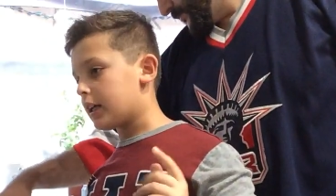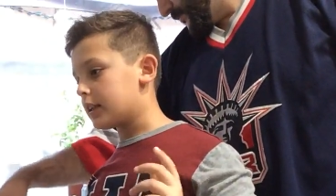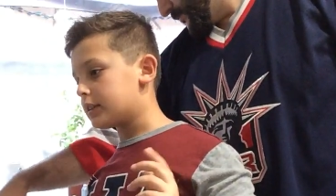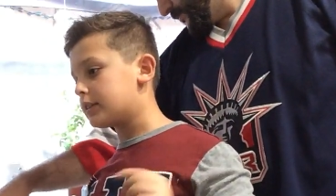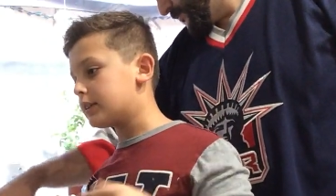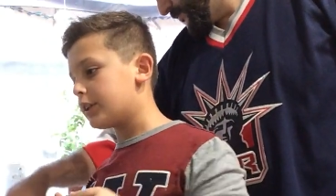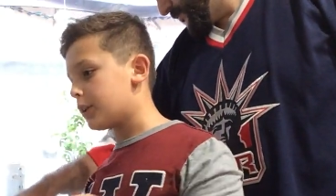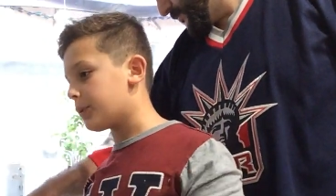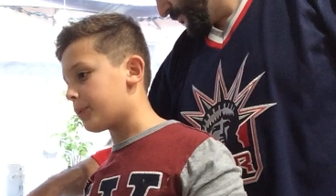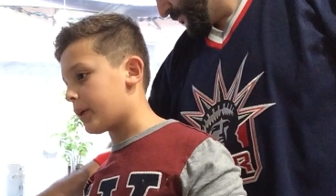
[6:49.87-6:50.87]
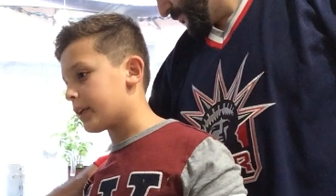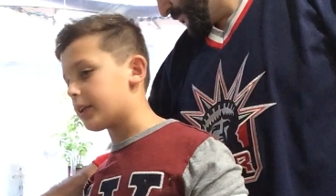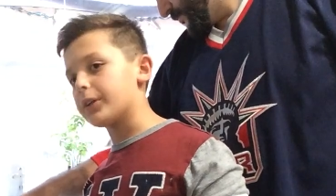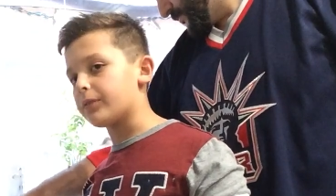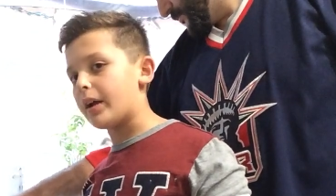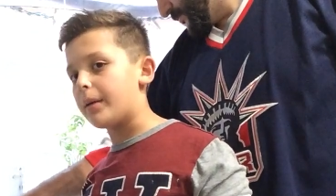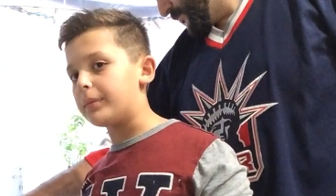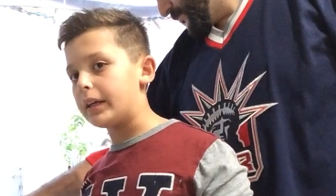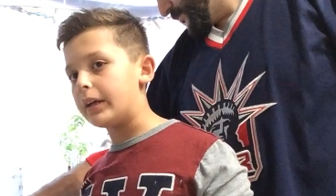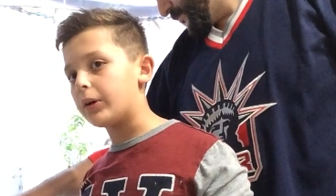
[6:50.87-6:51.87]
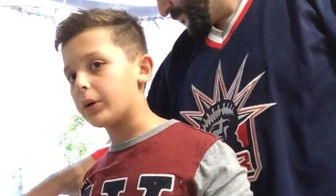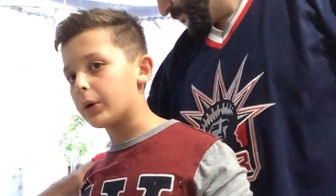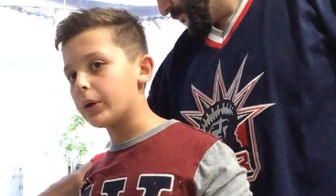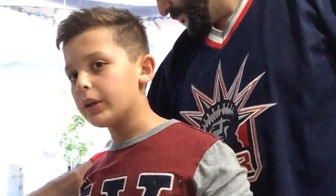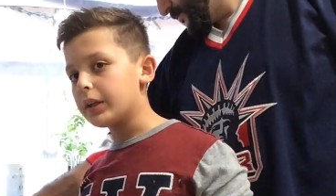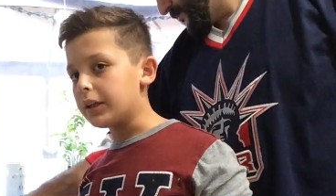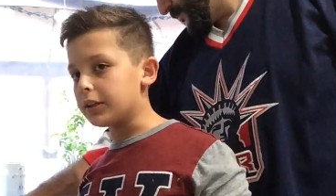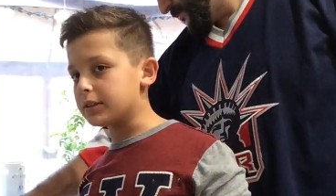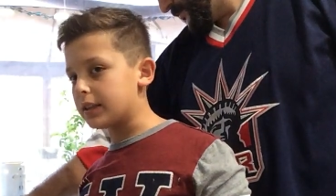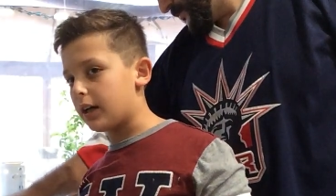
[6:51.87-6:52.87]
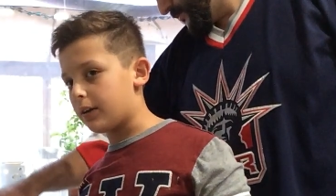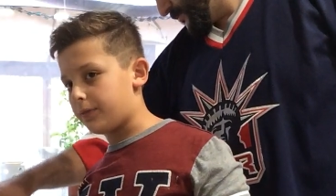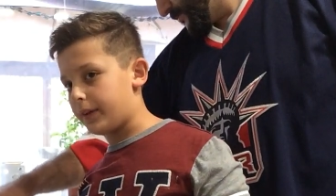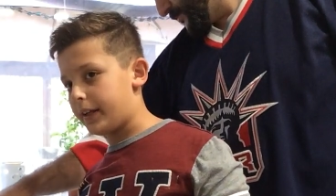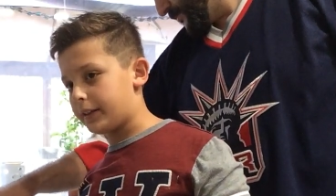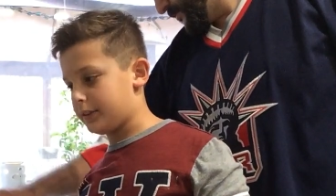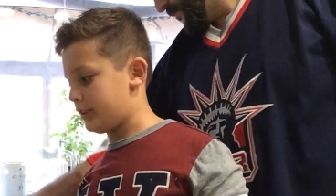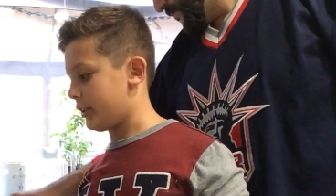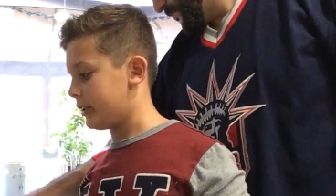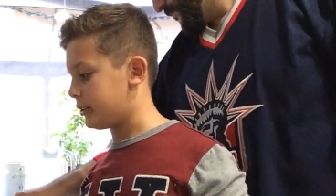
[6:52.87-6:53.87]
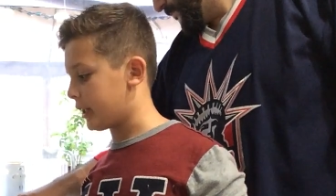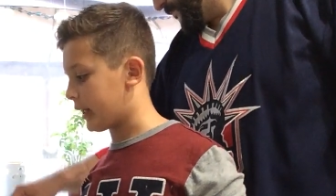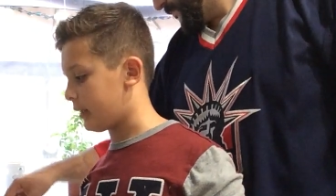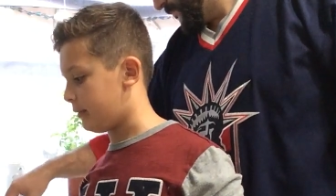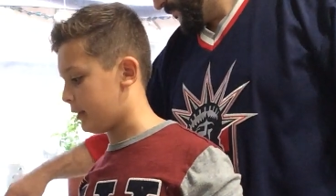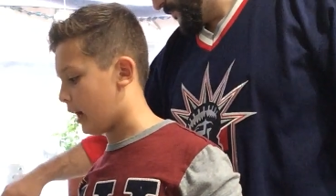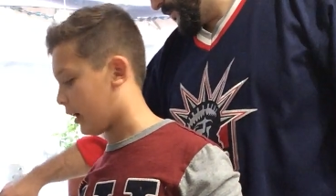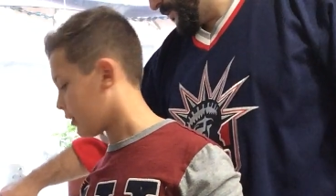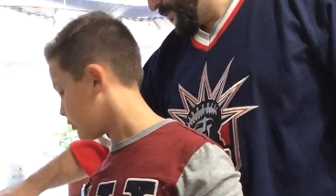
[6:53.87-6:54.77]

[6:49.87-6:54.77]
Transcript: Because you don't want your family or yourself eating dirty chicken. Yuck.